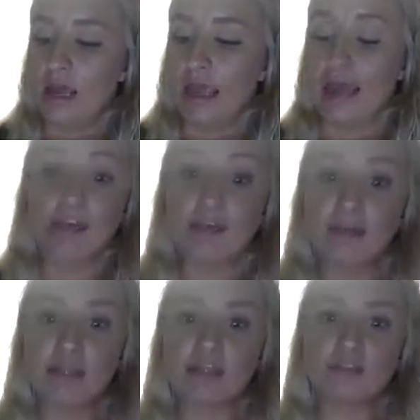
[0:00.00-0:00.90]

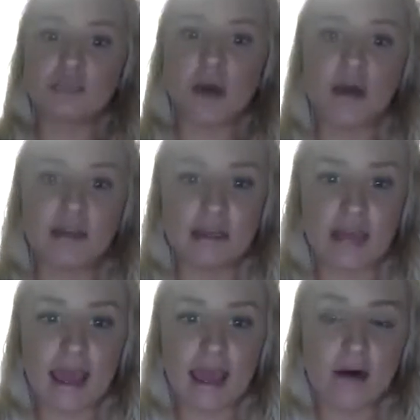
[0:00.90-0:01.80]
everybody's responding
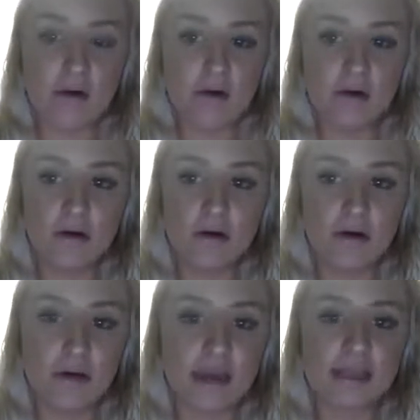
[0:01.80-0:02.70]
now.
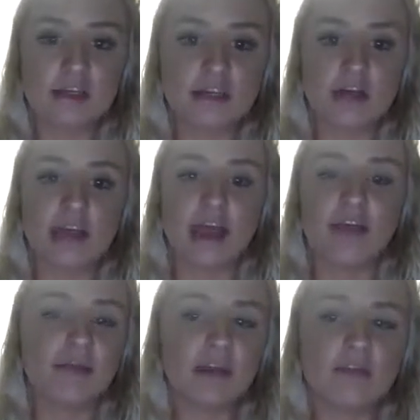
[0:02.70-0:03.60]
Okay, so like
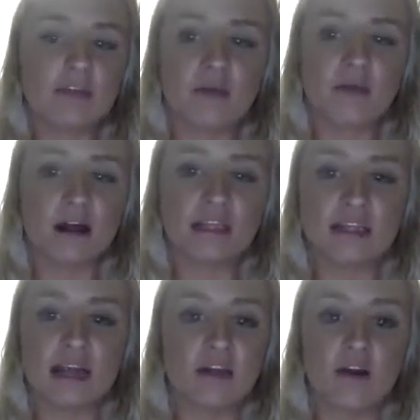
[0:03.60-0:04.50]
everybody responds
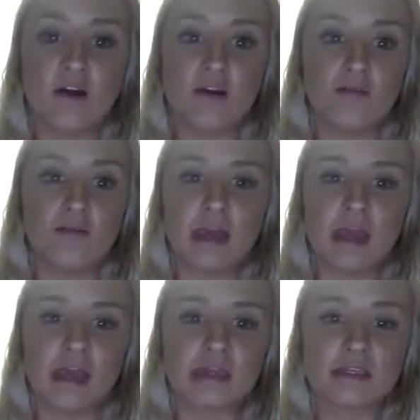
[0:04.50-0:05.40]
at their own
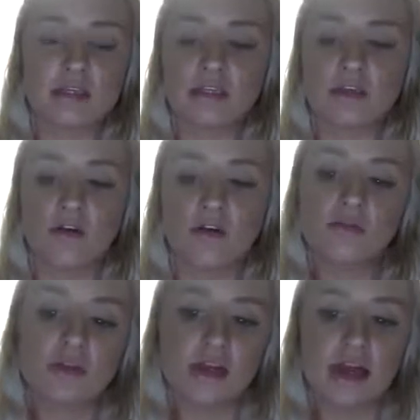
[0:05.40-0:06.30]
pace. So
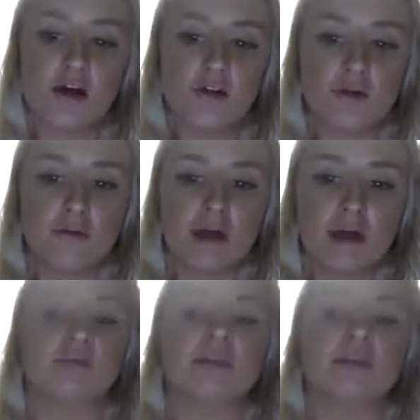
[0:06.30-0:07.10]
don't get overwhelmed